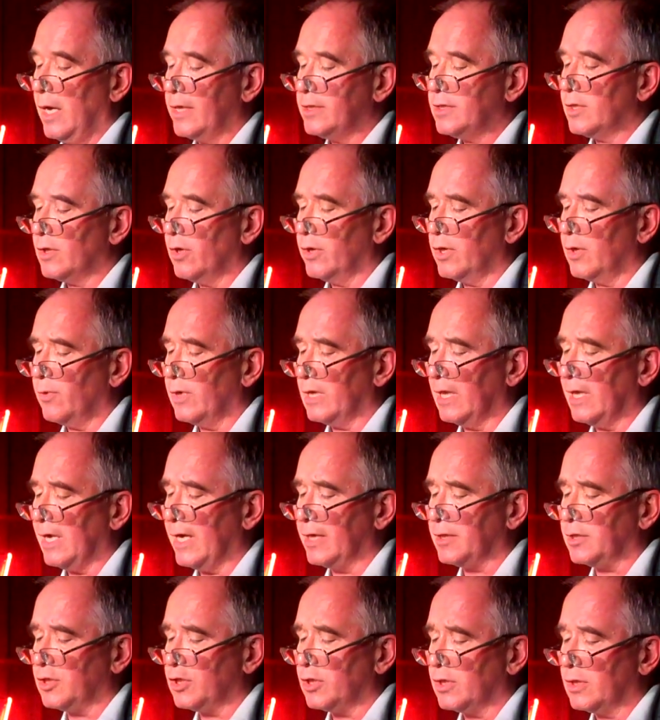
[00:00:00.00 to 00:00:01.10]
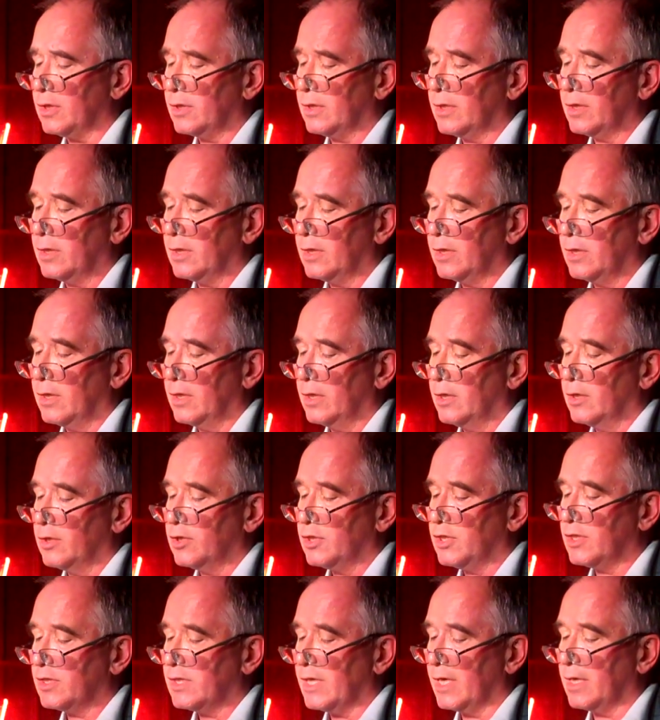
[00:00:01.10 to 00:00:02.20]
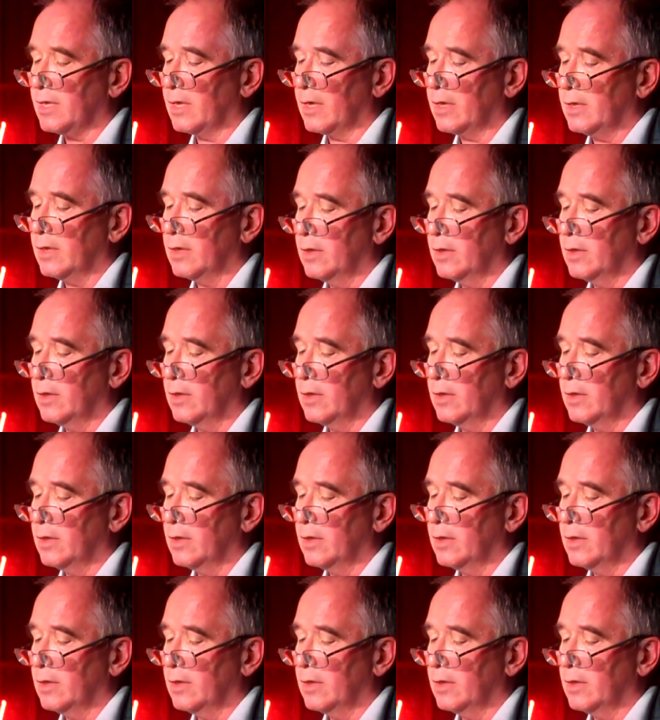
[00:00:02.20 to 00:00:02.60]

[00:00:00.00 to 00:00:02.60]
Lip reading: "I saw you at lunch," she said.